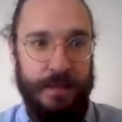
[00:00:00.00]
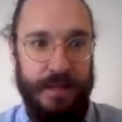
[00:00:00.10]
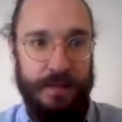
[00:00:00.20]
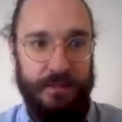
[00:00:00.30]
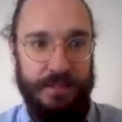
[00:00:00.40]

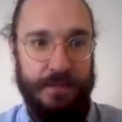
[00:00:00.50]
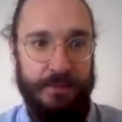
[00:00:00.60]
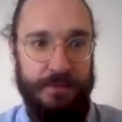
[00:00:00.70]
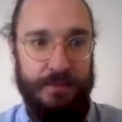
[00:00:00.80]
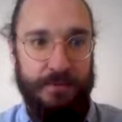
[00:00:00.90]
and it's
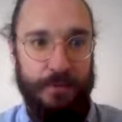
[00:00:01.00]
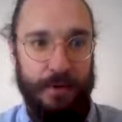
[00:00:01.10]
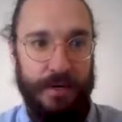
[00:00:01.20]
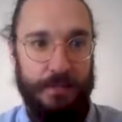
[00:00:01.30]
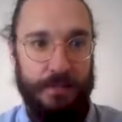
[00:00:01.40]
going to be
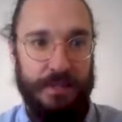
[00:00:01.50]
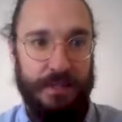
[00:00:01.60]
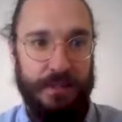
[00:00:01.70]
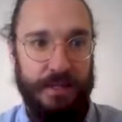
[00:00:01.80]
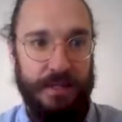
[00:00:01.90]
for a
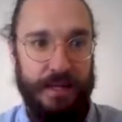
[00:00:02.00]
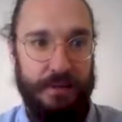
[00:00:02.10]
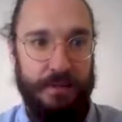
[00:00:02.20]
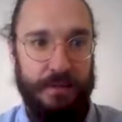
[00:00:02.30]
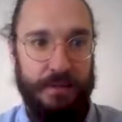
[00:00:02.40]
particular account.